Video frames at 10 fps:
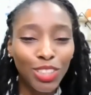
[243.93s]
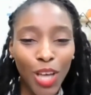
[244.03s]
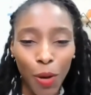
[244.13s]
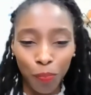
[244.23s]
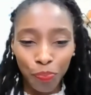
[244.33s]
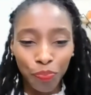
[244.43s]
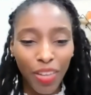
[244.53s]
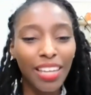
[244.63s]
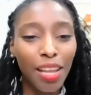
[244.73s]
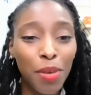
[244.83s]
So
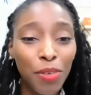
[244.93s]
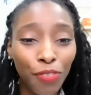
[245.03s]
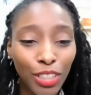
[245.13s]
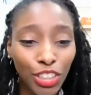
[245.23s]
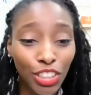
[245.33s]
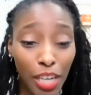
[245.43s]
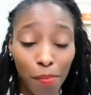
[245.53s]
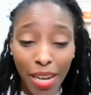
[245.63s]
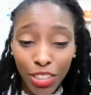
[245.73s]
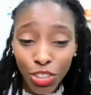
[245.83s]
let me first share
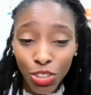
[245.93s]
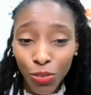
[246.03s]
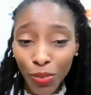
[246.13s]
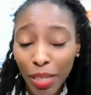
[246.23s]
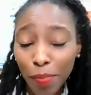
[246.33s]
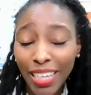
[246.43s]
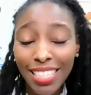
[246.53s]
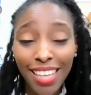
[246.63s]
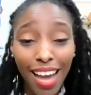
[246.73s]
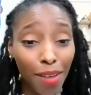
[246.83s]
my screen
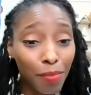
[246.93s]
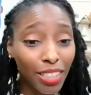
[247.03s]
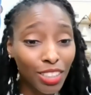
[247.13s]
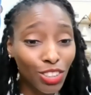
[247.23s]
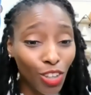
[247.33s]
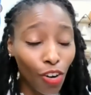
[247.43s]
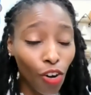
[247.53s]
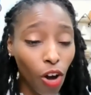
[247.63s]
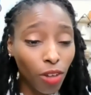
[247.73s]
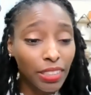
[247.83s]
because I'm going to start
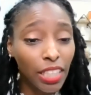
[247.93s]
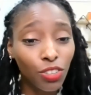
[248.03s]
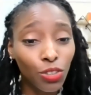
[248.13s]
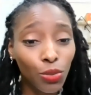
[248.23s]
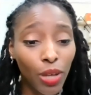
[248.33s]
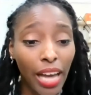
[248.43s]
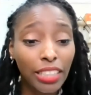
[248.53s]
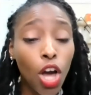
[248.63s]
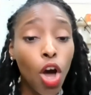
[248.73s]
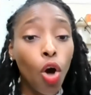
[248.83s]
off telling you
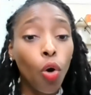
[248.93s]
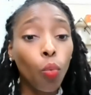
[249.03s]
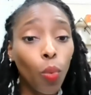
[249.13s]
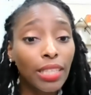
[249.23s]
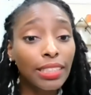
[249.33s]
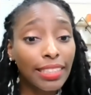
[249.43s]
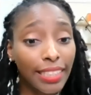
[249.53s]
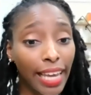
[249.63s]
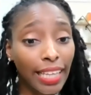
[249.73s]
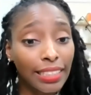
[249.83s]
guys what
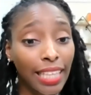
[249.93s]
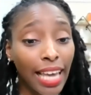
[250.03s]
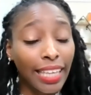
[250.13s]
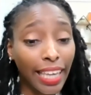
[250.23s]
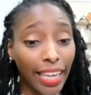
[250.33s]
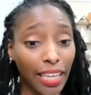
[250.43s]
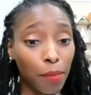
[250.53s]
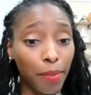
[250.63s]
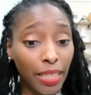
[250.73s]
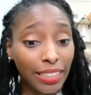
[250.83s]
states
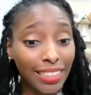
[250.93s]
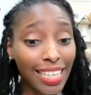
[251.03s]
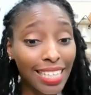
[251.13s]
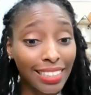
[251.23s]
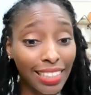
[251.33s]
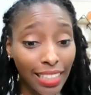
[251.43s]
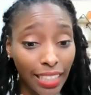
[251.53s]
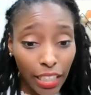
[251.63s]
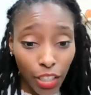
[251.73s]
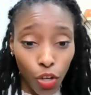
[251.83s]
cannabis is
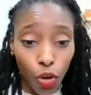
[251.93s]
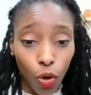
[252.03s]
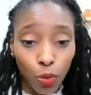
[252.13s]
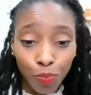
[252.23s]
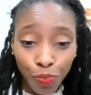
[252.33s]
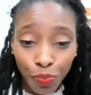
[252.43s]
legal.